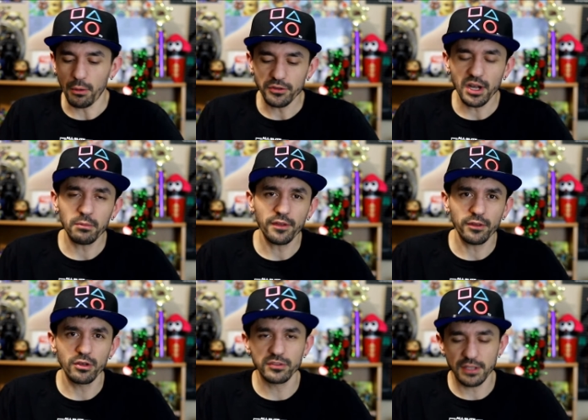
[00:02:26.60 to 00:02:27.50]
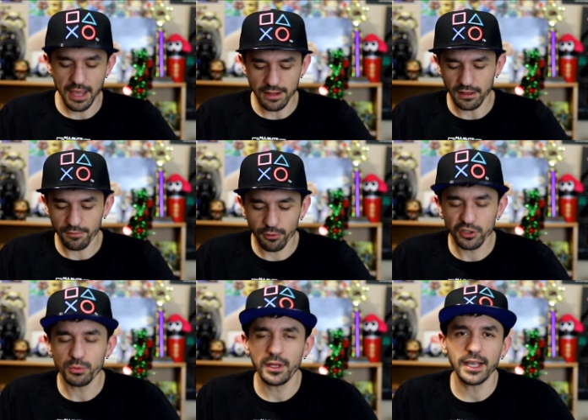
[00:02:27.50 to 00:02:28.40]
I want to talk about those today. And the
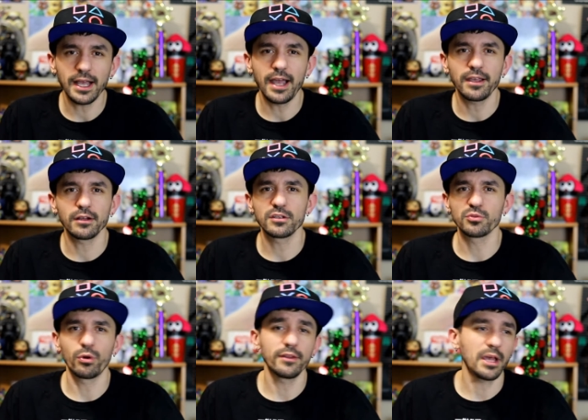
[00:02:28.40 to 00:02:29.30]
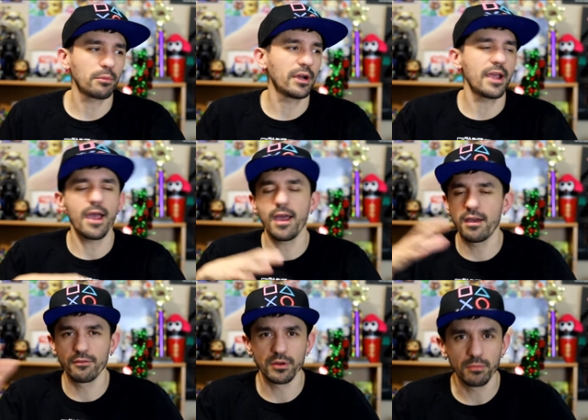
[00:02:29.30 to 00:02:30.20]
first one I got here is one that probably
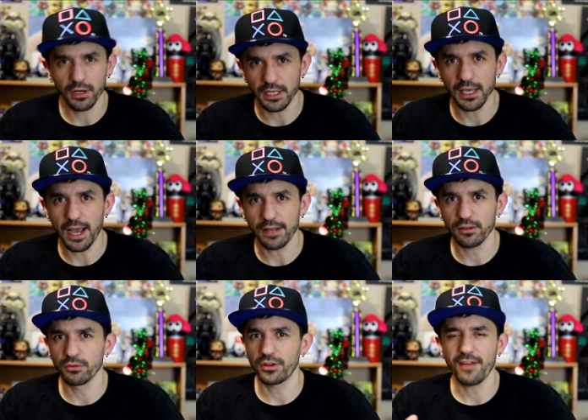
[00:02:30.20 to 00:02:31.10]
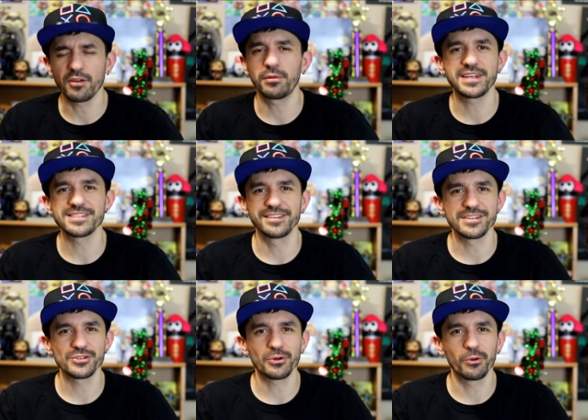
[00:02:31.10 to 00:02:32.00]
everybody got. So it was on everybody's
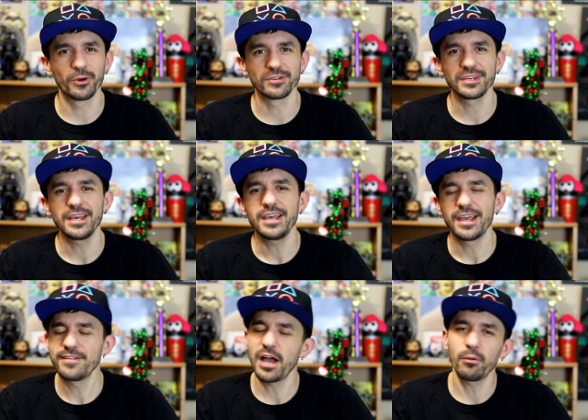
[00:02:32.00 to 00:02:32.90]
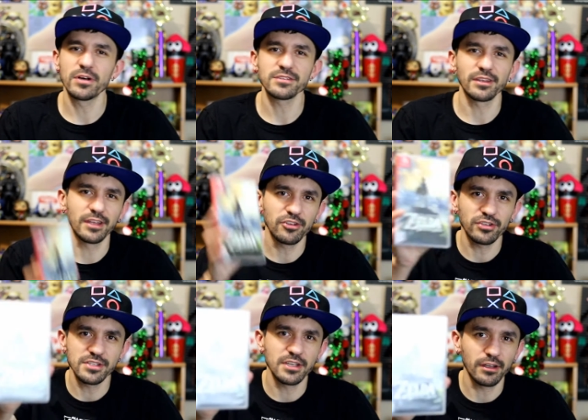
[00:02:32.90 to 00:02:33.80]
list, of course, and that was
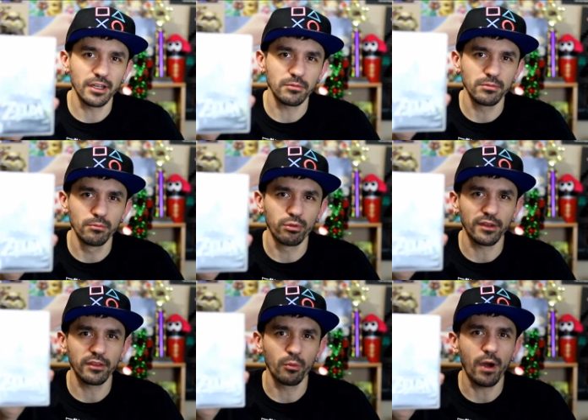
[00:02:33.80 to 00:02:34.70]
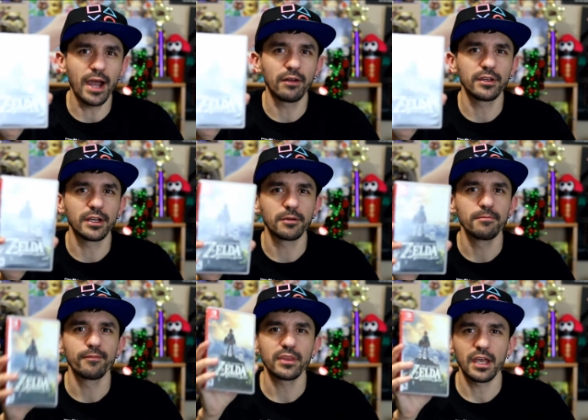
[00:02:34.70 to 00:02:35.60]
Legend of Zelda Breath of the Wild
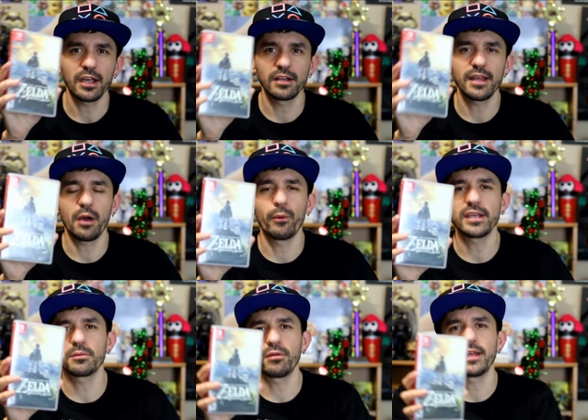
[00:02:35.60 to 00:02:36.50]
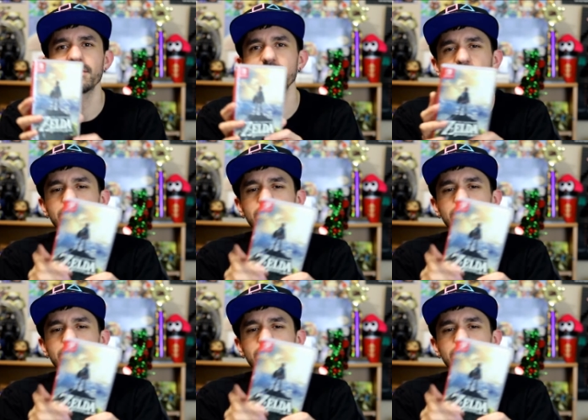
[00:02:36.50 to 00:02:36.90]
here. I could not wait to play this